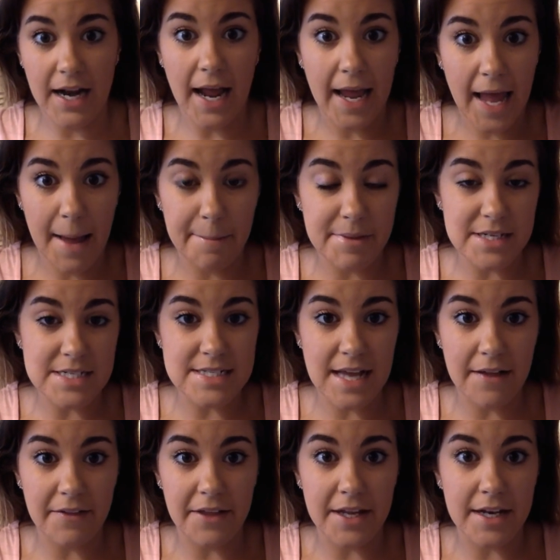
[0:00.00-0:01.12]
I happen to
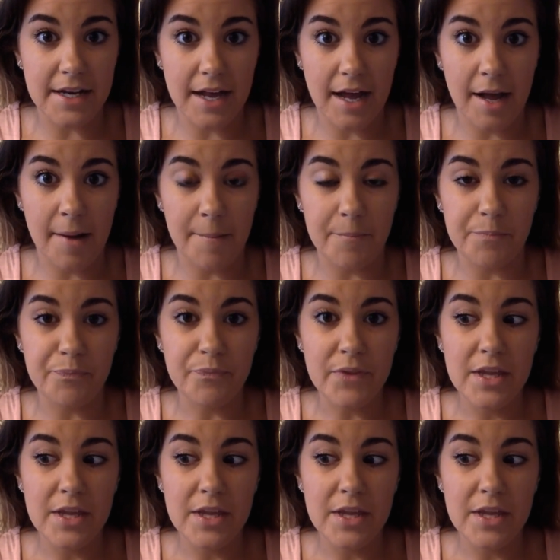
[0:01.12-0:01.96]
sell it.